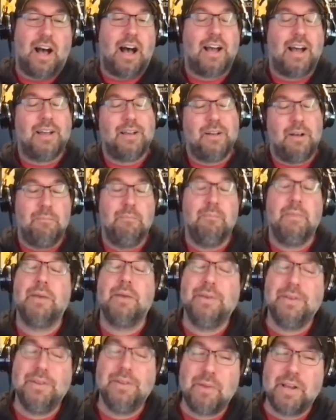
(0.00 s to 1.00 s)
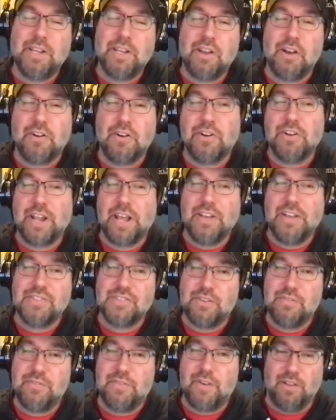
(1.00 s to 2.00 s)
maybe in my younger days, I
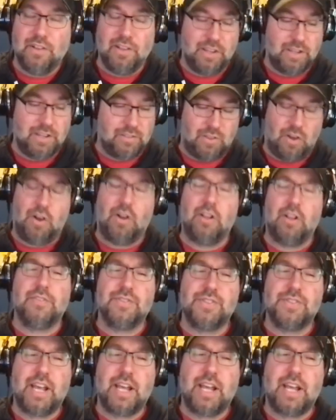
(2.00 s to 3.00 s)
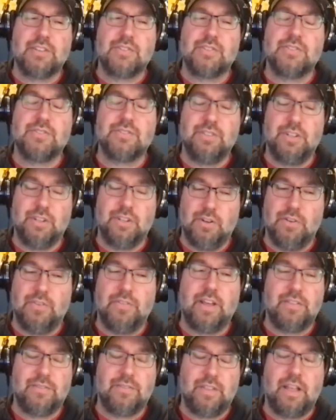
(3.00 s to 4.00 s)
felt like the Hall of Stats, you know,
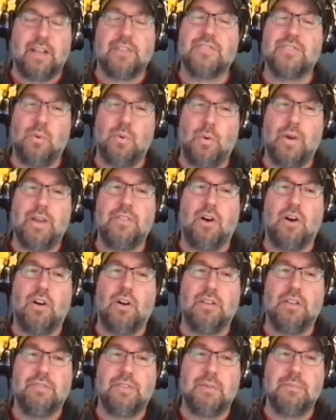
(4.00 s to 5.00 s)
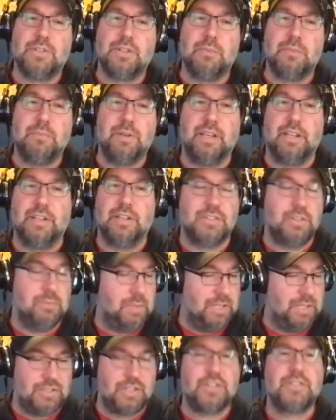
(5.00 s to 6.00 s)
that that's the way the Hall of Fame should be. It should be mm-hmm.
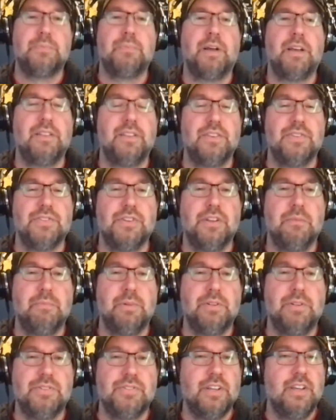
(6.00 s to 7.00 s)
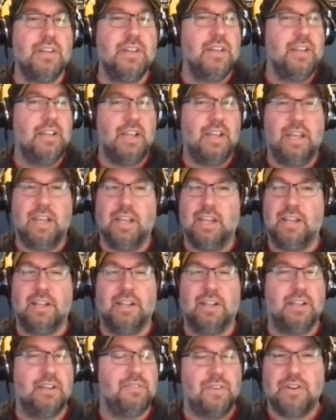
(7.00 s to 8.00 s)
just by these numbers. And
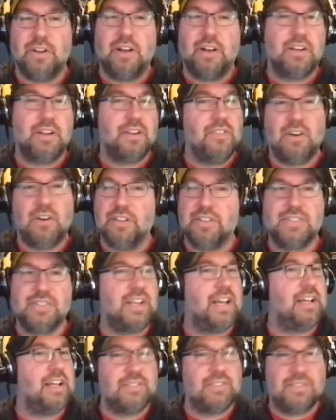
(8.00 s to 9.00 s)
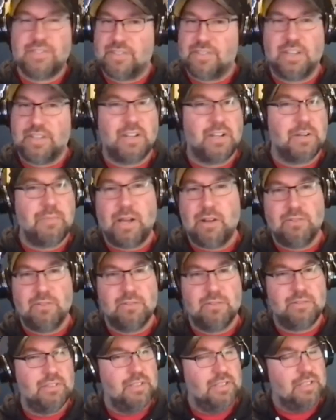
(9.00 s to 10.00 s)
if you're not in the Hall of Stats, kick them out,
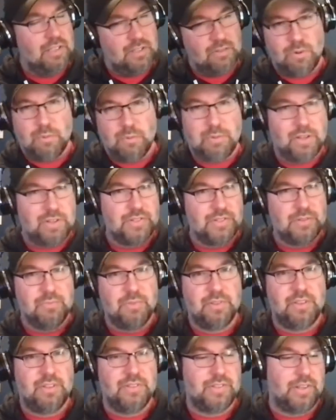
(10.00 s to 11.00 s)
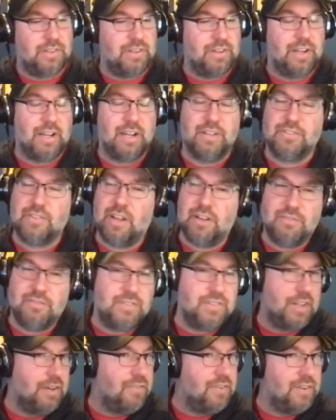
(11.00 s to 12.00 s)
replace them with these other guys. I've
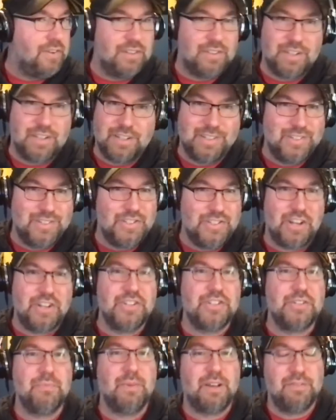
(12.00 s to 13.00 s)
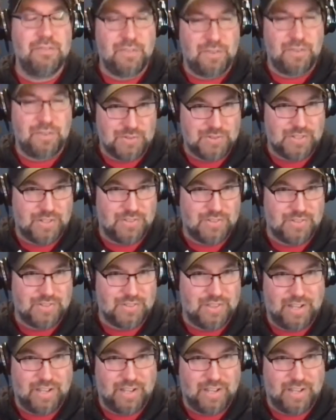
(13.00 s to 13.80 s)
definitely changed my views since then.